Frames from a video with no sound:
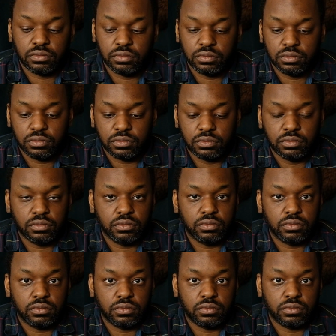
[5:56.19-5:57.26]

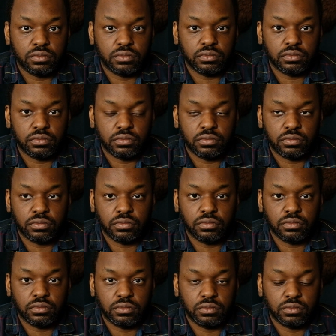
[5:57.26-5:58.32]

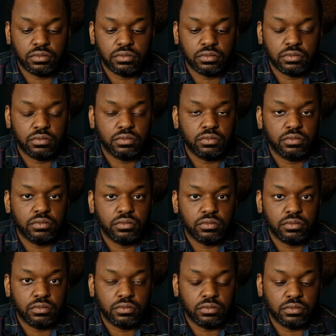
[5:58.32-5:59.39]

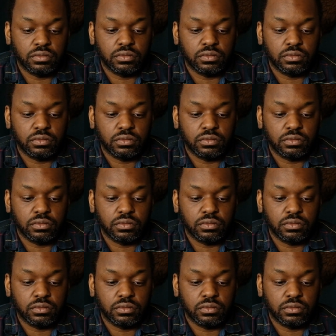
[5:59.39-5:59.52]
[no speech]